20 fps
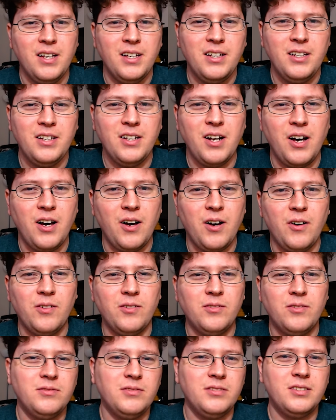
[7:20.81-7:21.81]
you
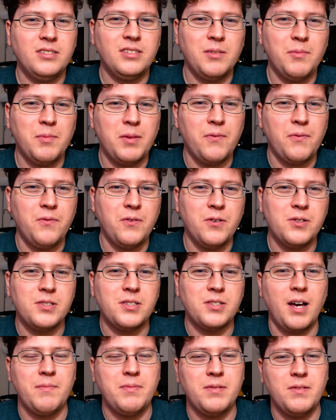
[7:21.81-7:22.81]
know, some of the
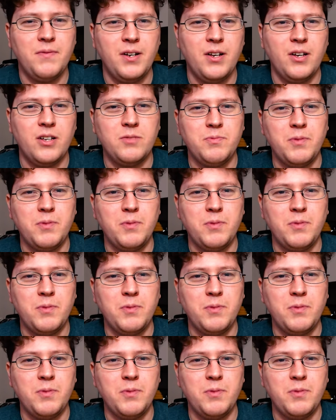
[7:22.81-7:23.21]
first types of videos.